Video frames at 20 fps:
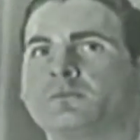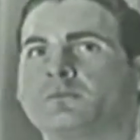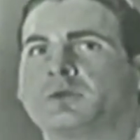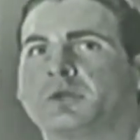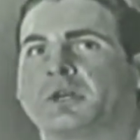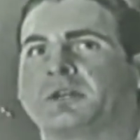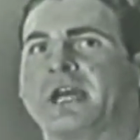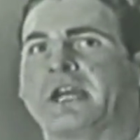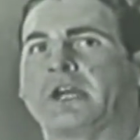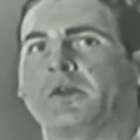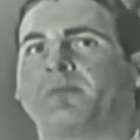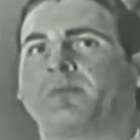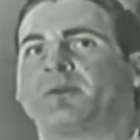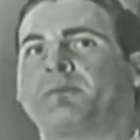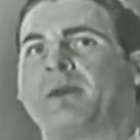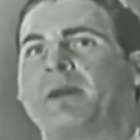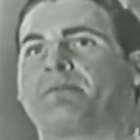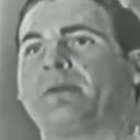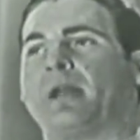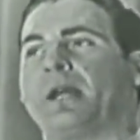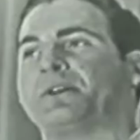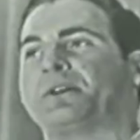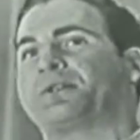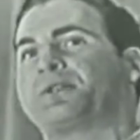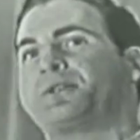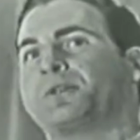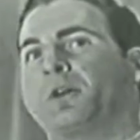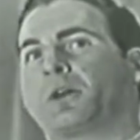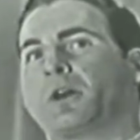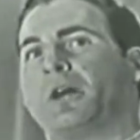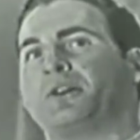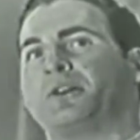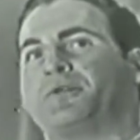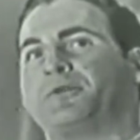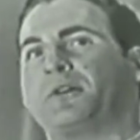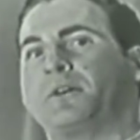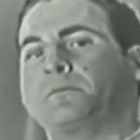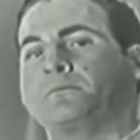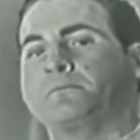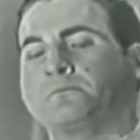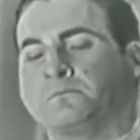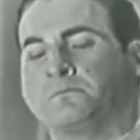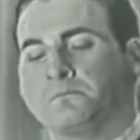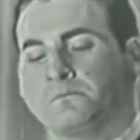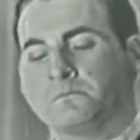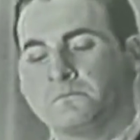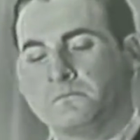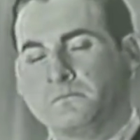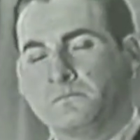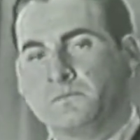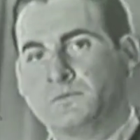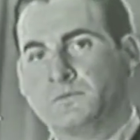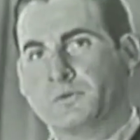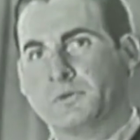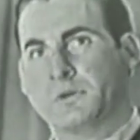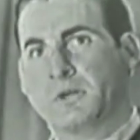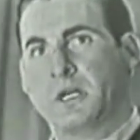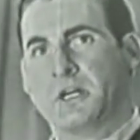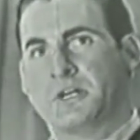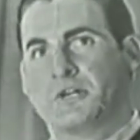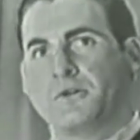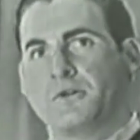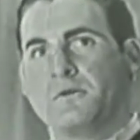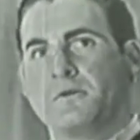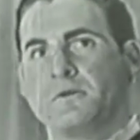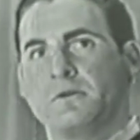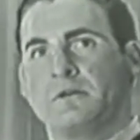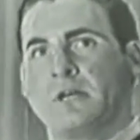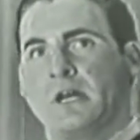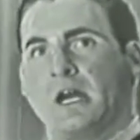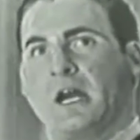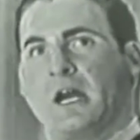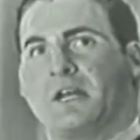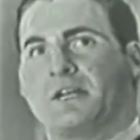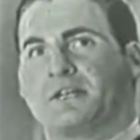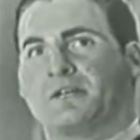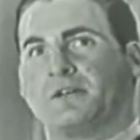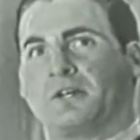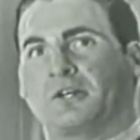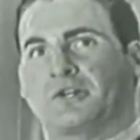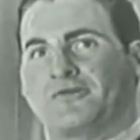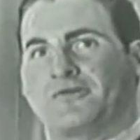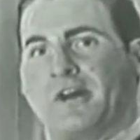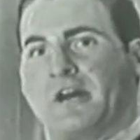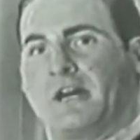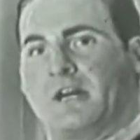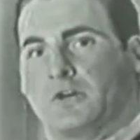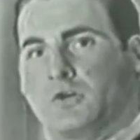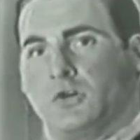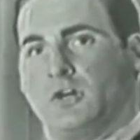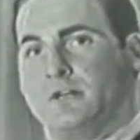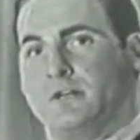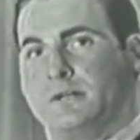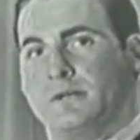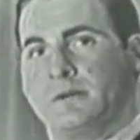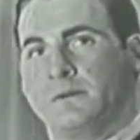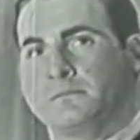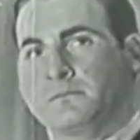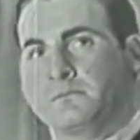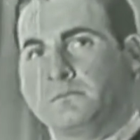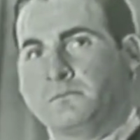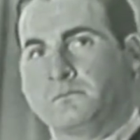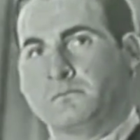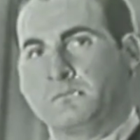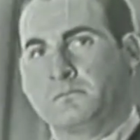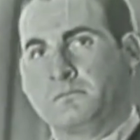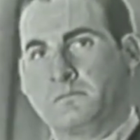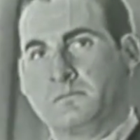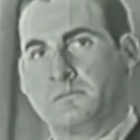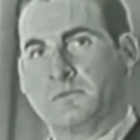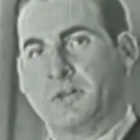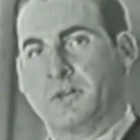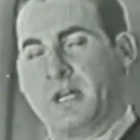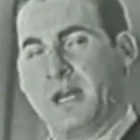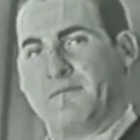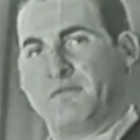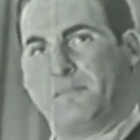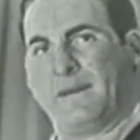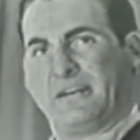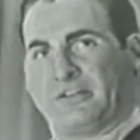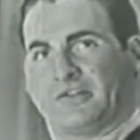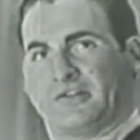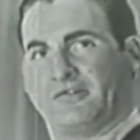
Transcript: We're going to take you up to my place in the country. We're going to get you nice in a train, good. they have the best